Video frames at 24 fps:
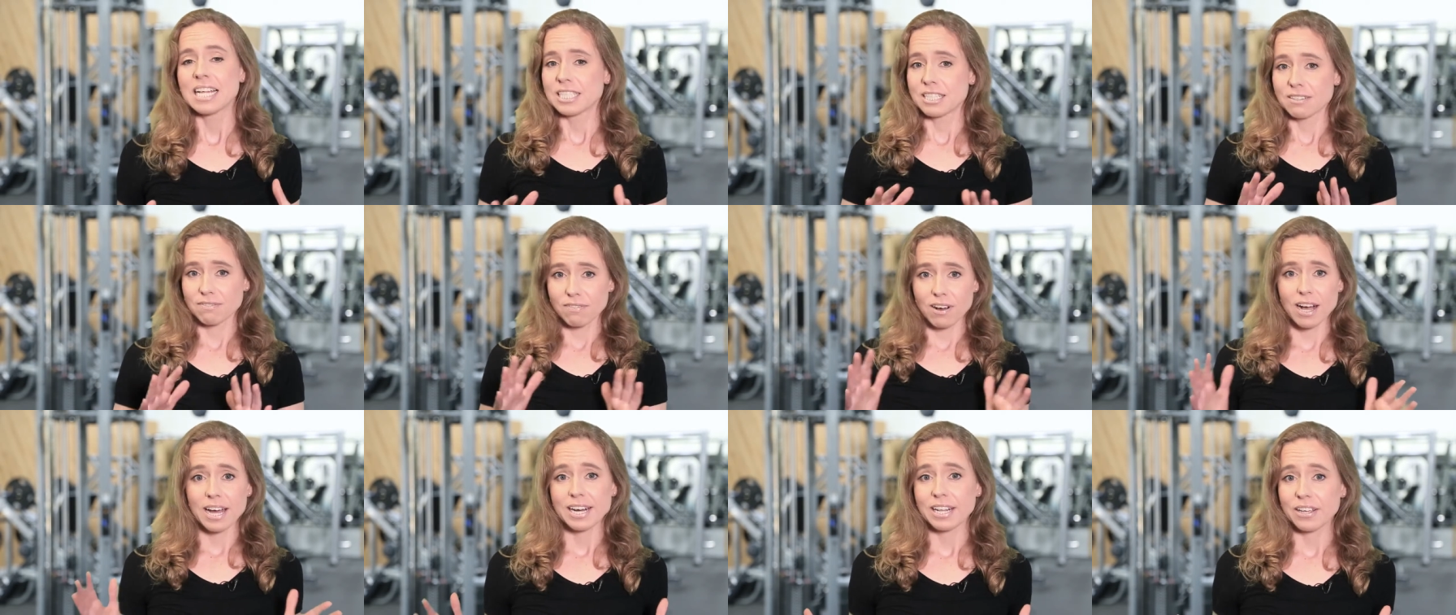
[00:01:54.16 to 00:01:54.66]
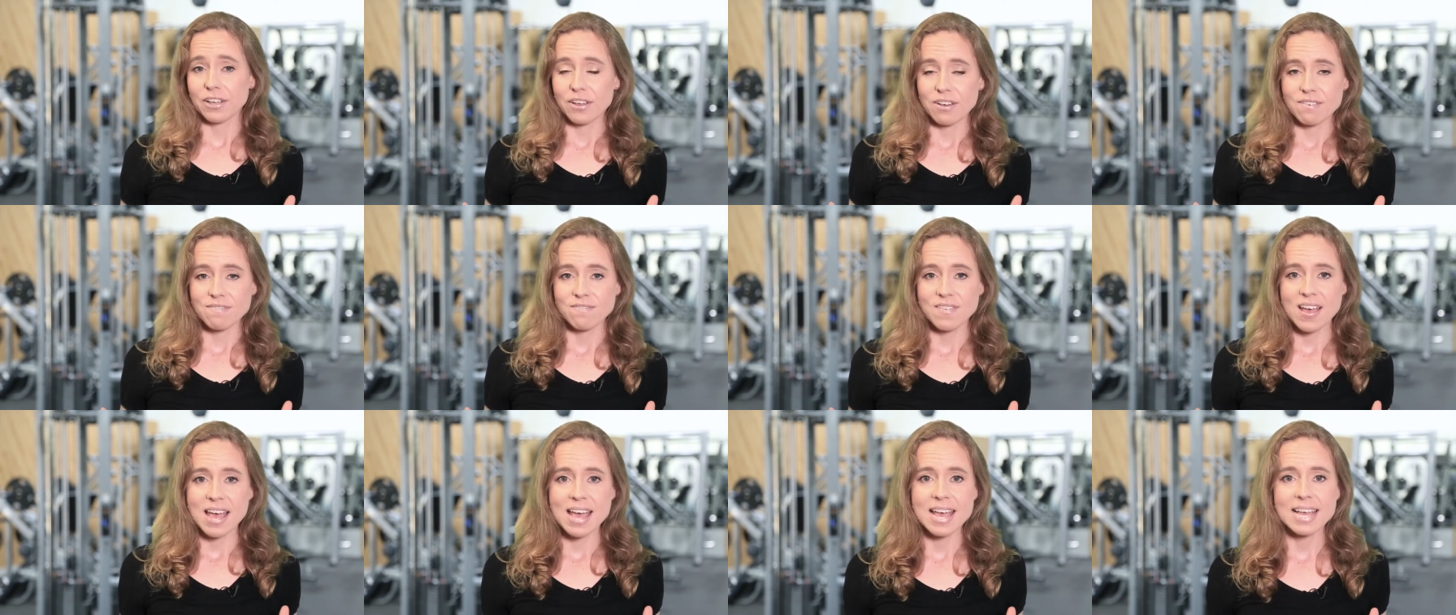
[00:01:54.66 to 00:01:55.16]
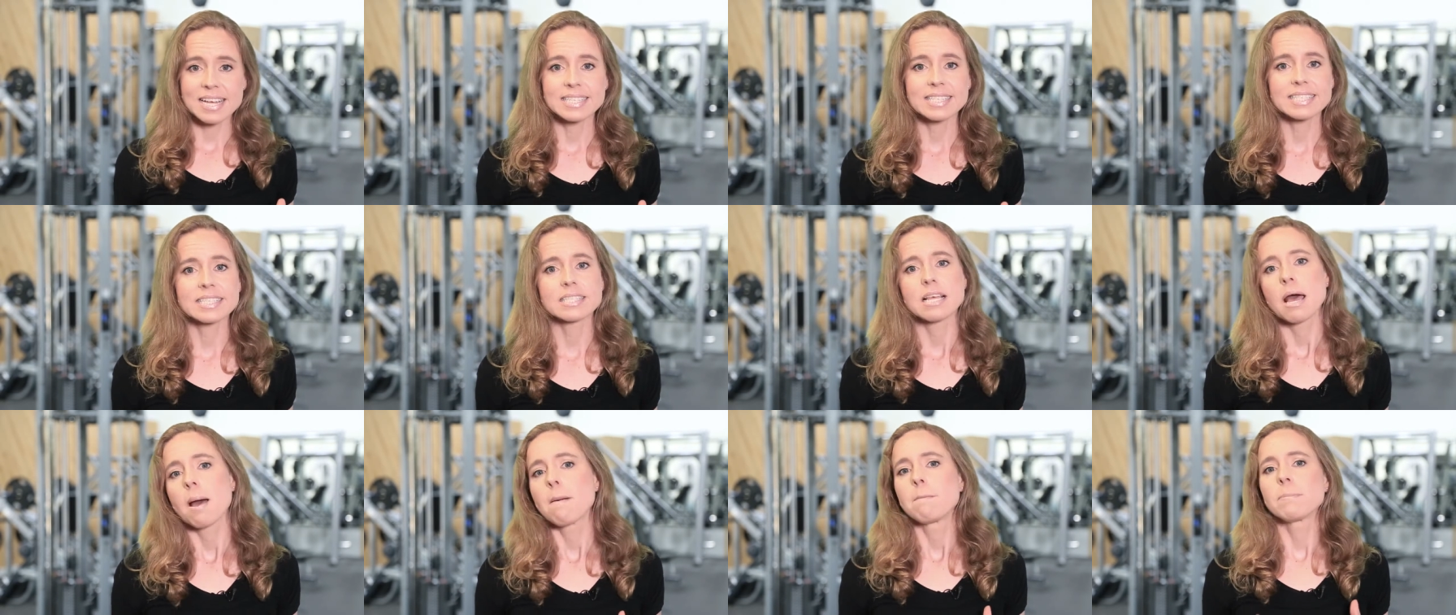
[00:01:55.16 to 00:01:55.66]
dividing her
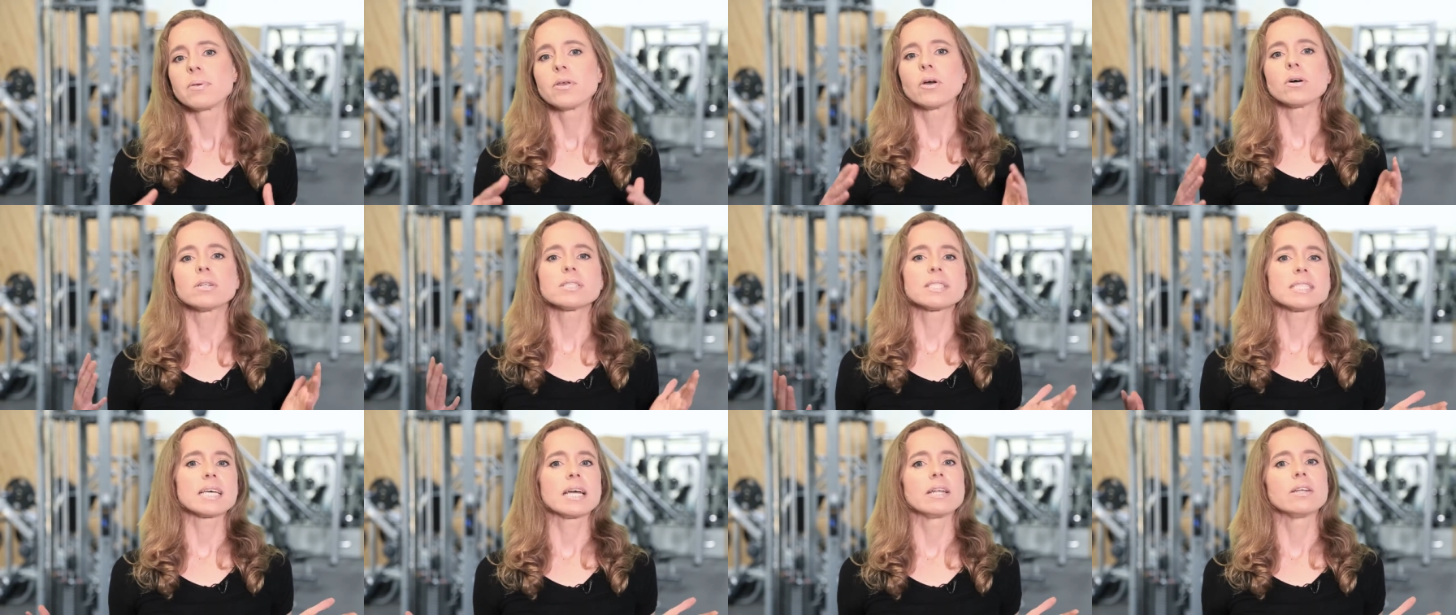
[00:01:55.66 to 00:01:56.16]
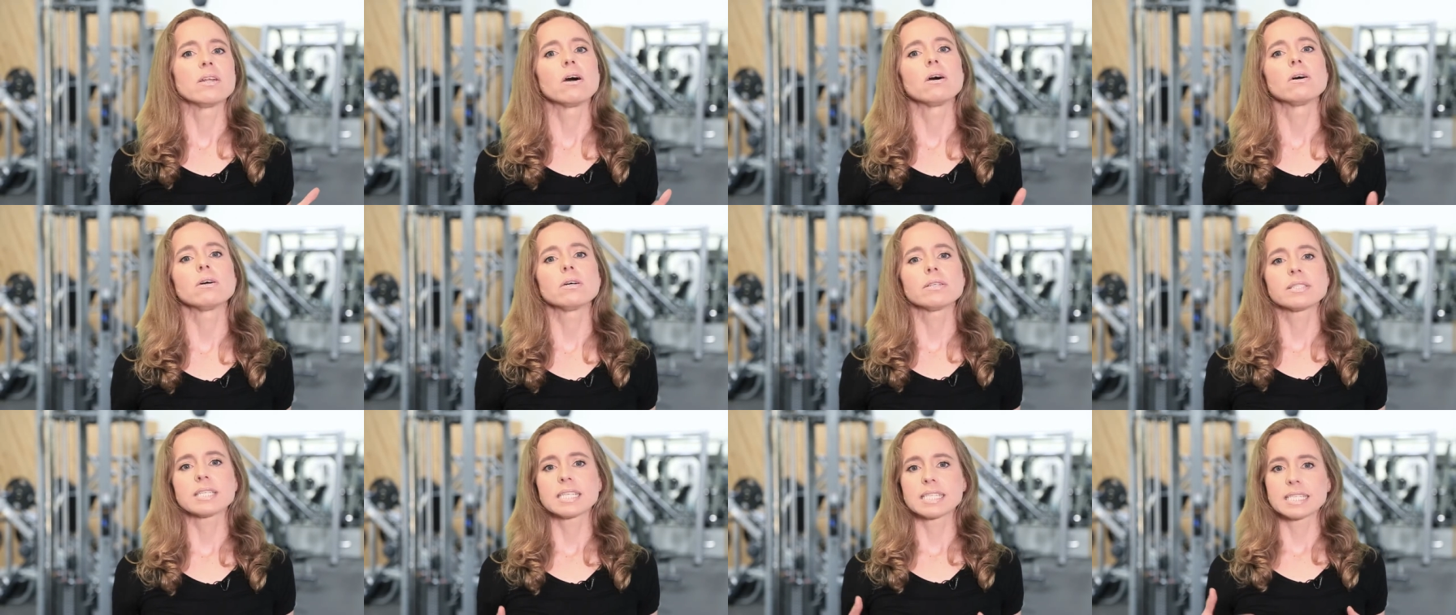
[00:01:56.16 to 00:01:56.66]
fans. Beyonce Knowles